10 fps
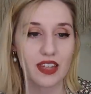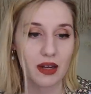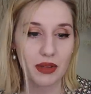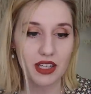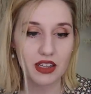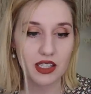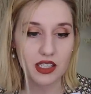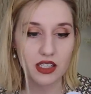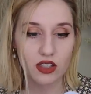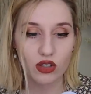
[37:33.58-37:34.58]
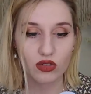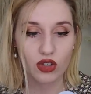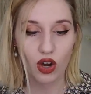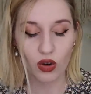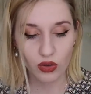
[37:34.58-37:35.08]
And I'm like, is this their
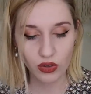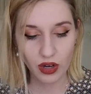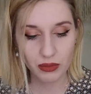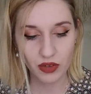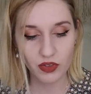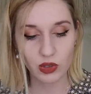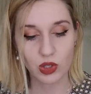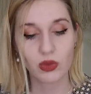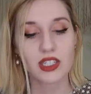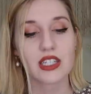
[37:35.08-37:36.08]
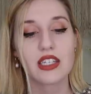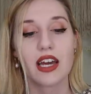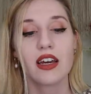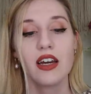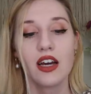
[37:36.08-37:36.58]
toner? I'm confused. So what does it
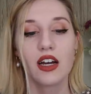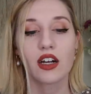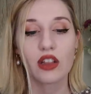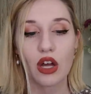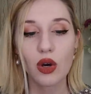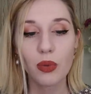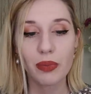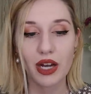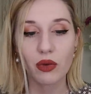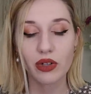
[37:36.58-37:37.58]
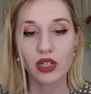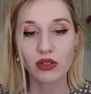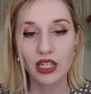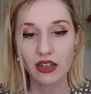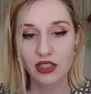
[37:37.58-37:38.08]
say? Glow big with no
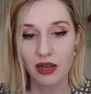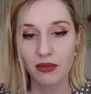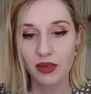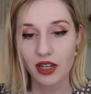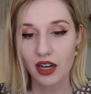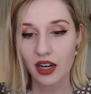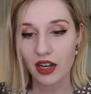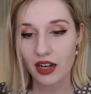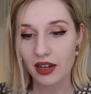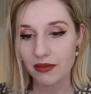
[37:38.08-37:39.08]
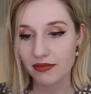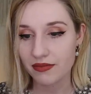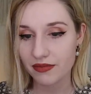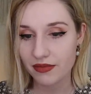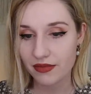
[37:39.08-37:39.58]

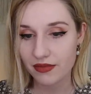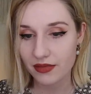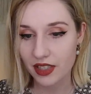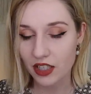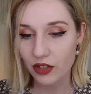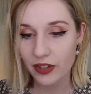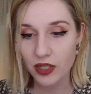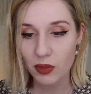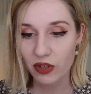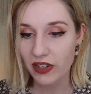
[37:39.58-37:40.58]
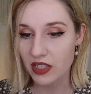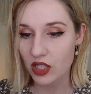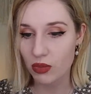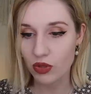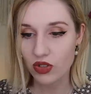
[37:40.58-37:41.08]
downtime. It clarifies, purifies, and
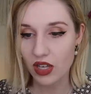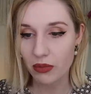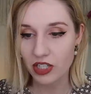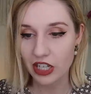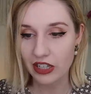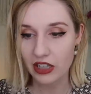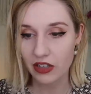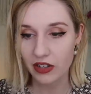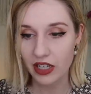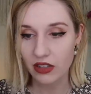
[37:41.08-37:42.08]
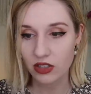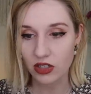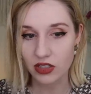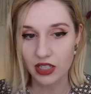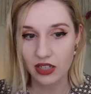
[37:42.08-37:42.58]
smooths skin by gently clearing out
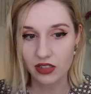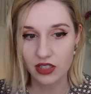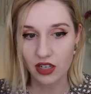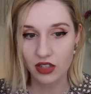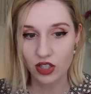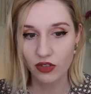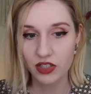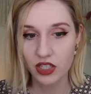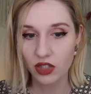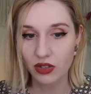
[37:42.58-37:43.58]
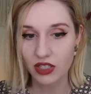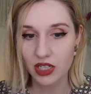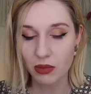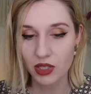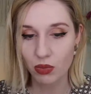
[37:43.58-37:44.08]
dull cells on the surface and going
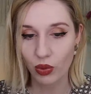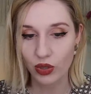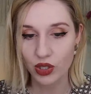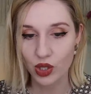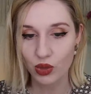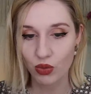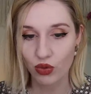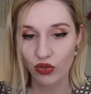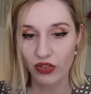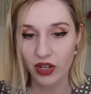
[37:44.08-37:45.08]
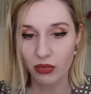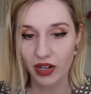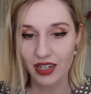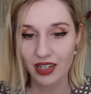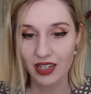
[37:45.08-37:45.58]
deep into pores, smooth, refine, and
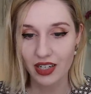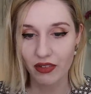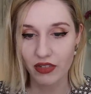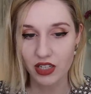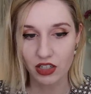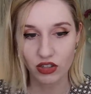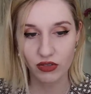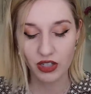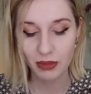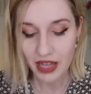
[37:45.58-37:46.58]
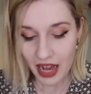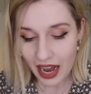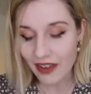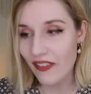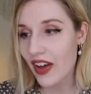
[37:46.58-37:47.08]
brighten, and even texture over time.
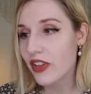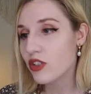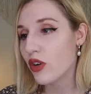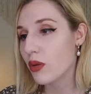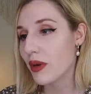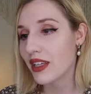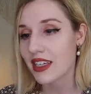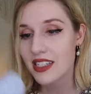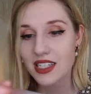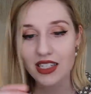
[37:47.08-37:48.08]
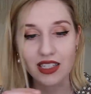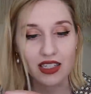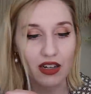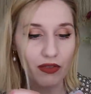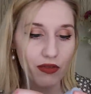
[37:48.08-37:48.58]
I've had their toner, but I guess this is
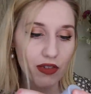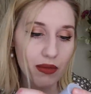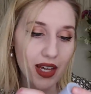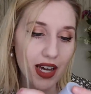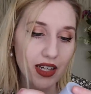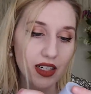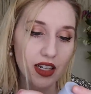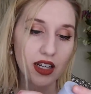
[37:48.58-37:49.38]
different from that.